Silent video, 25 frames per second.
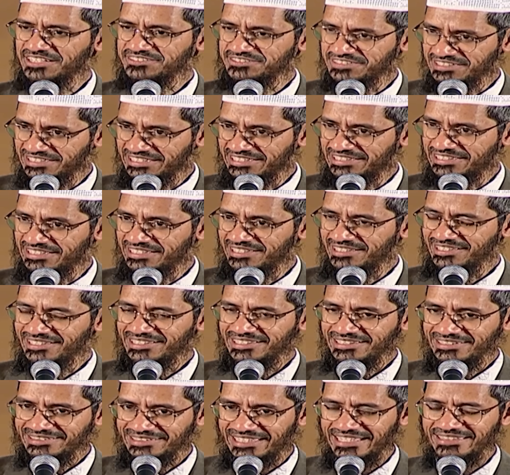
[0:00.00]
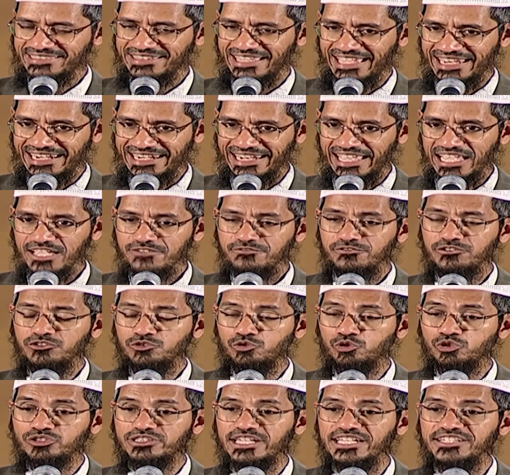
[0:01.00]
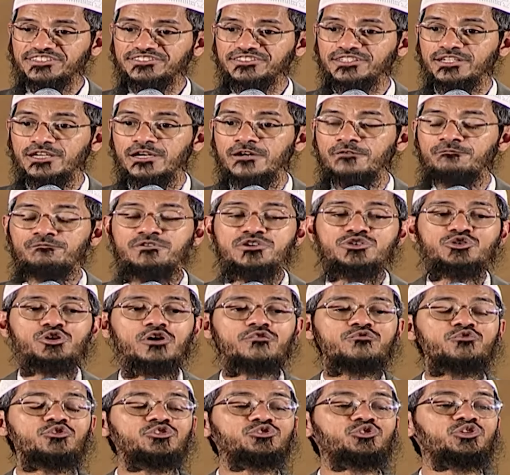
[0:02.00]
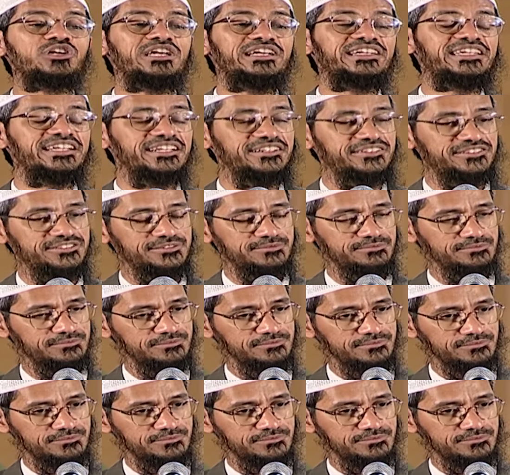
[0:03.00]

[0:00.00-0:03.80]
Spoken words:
has created death and life to test which of you is good in deeds.